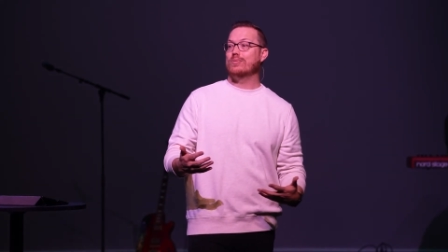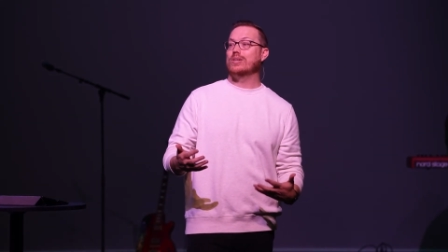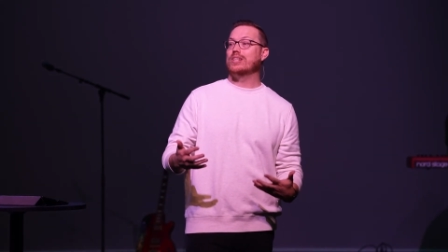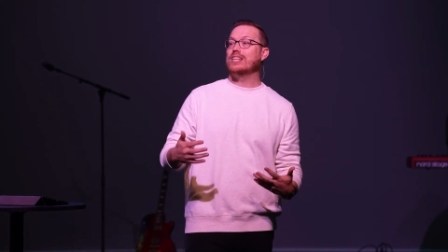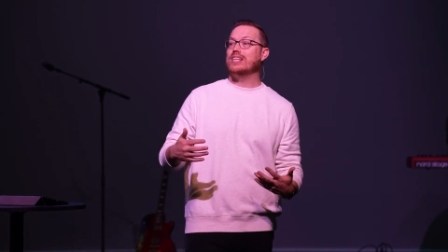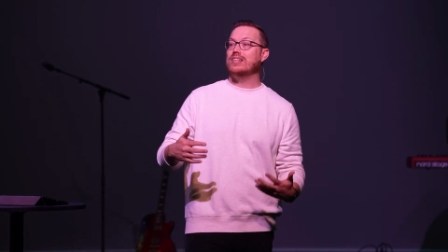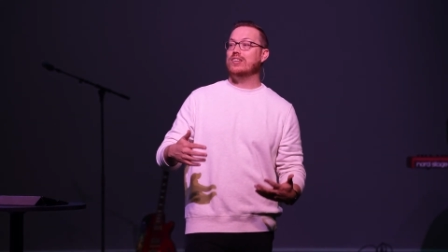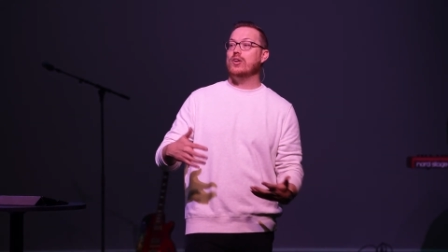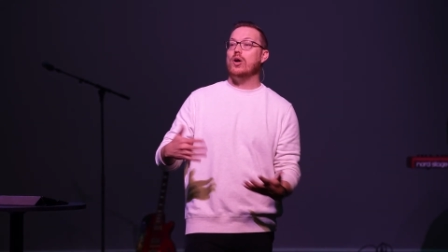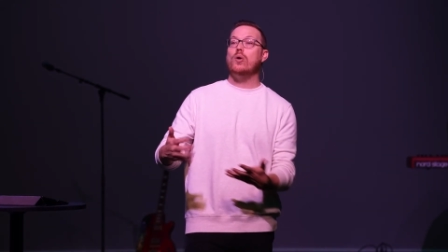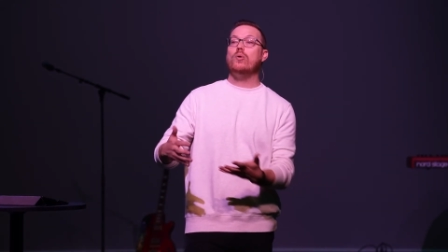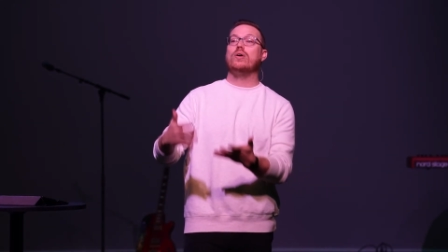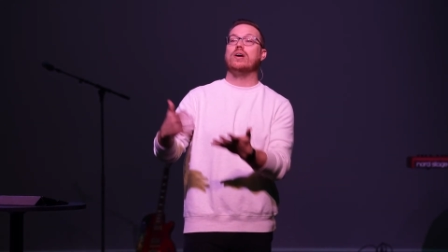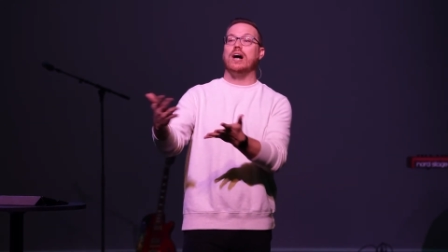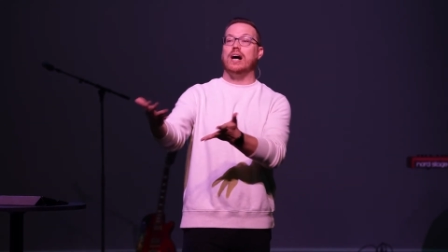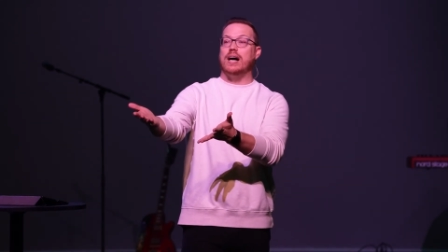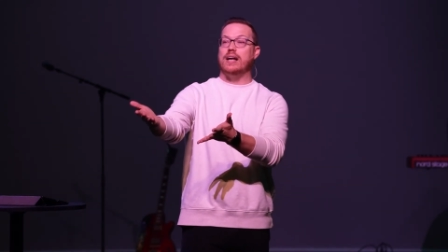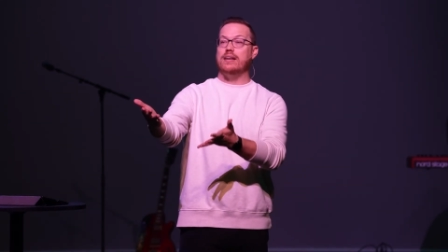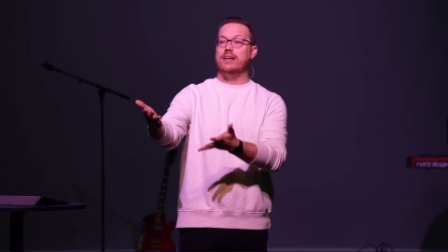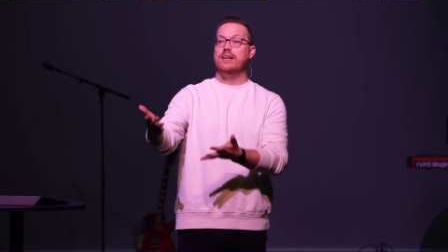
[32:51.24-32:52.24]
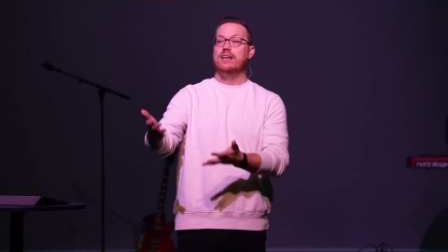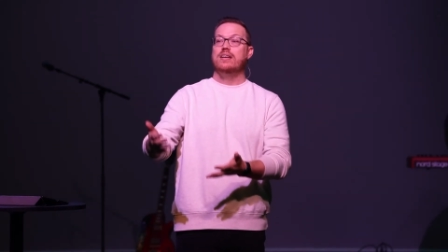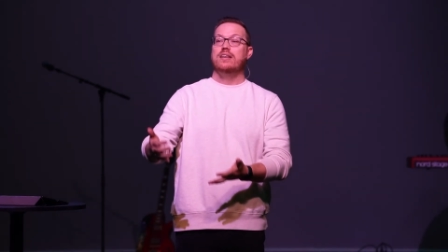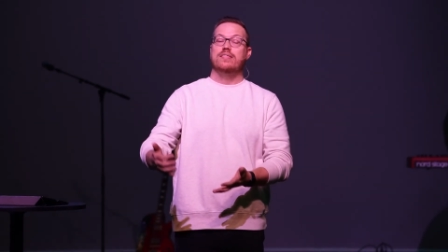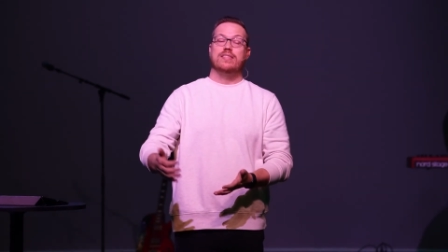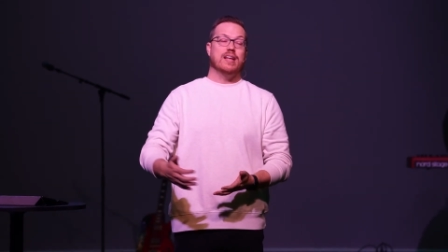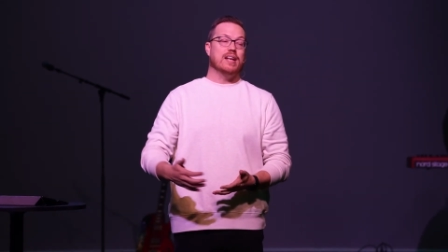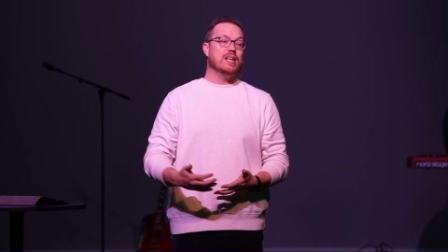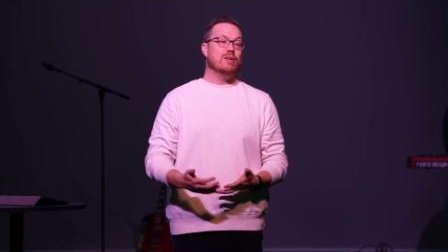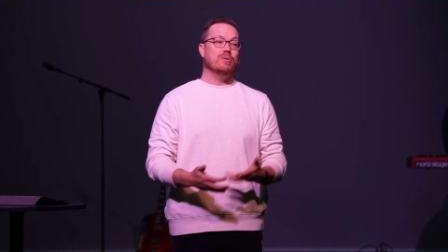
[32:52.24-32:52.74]
really know God
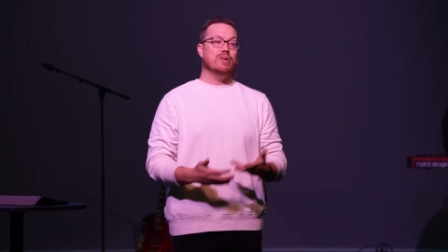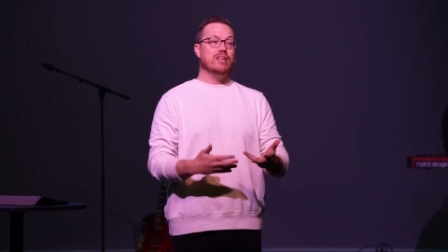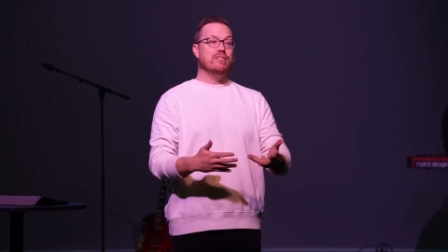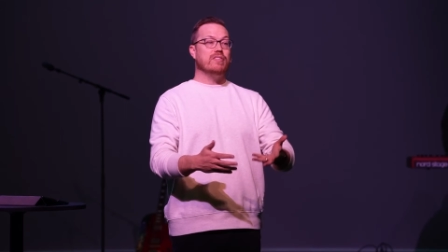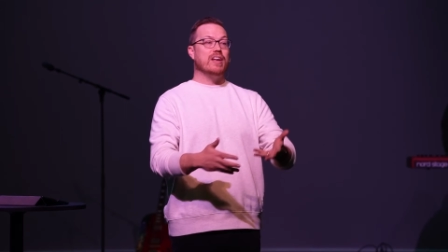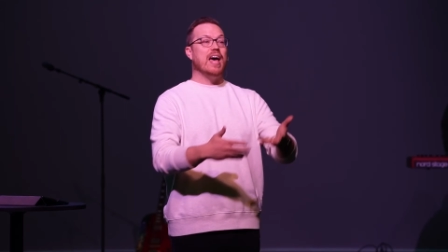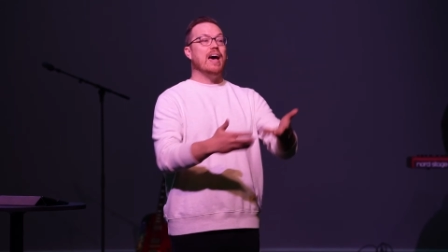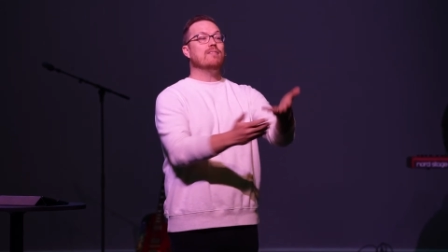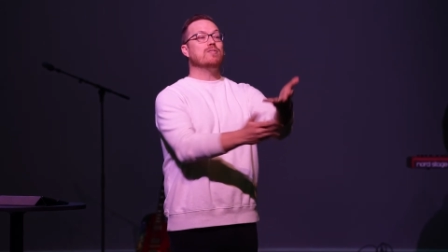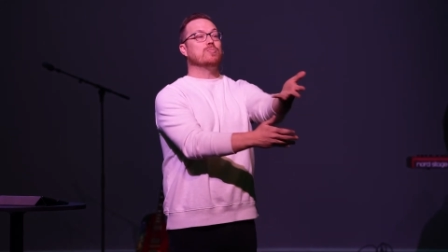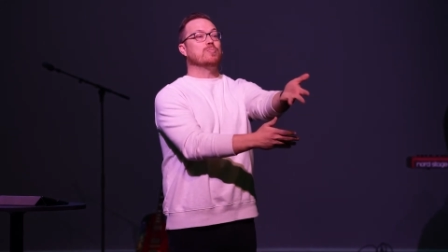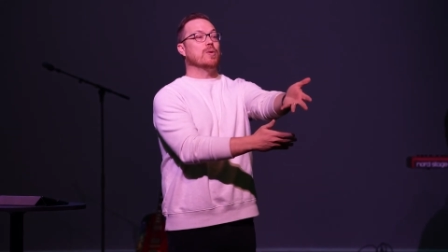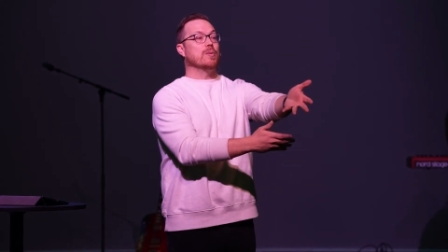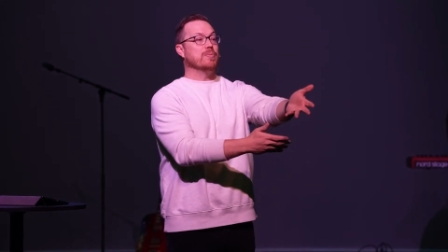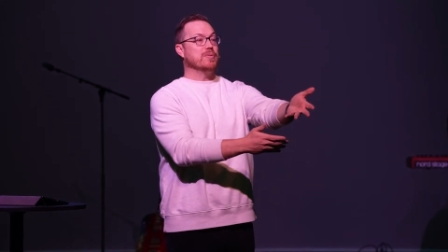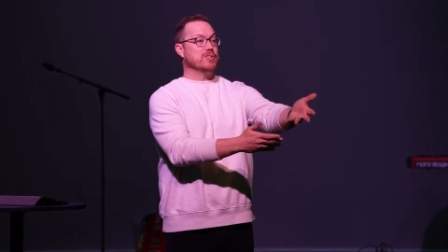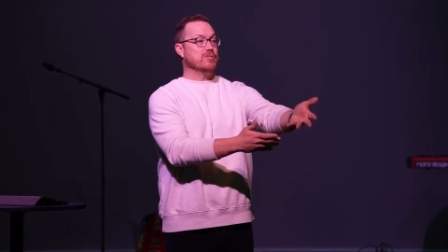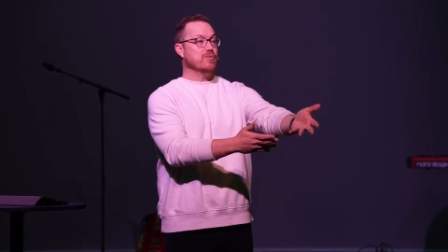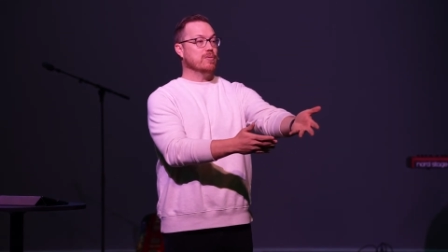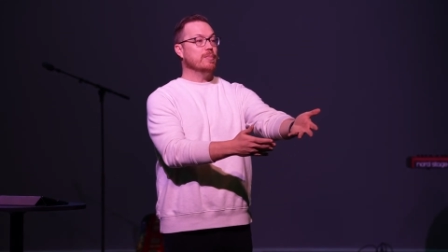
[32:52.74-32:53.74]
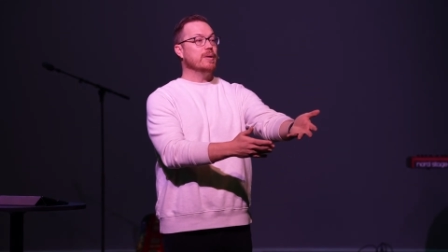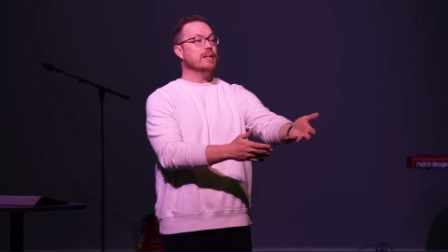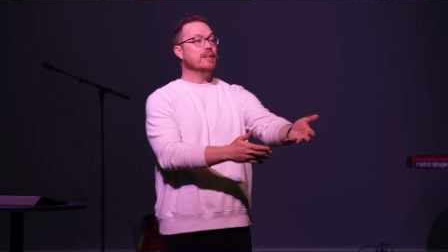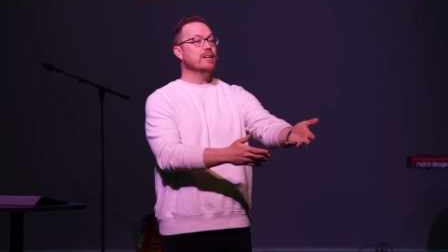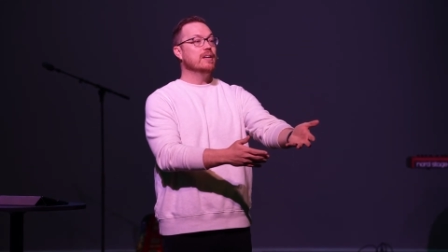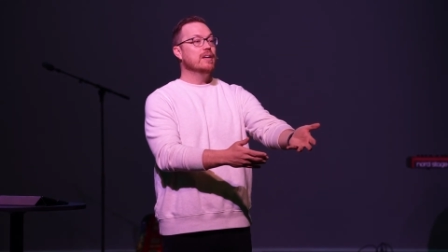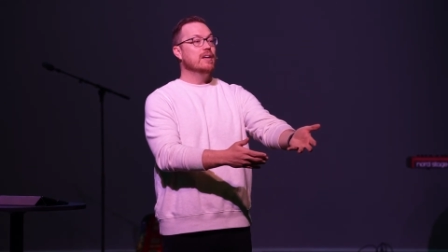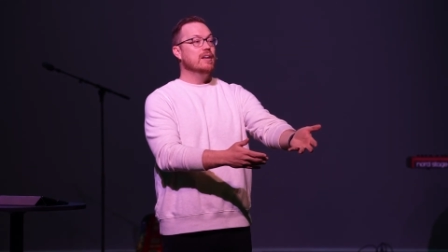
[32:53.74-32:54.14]
that He would even have a purpose for me.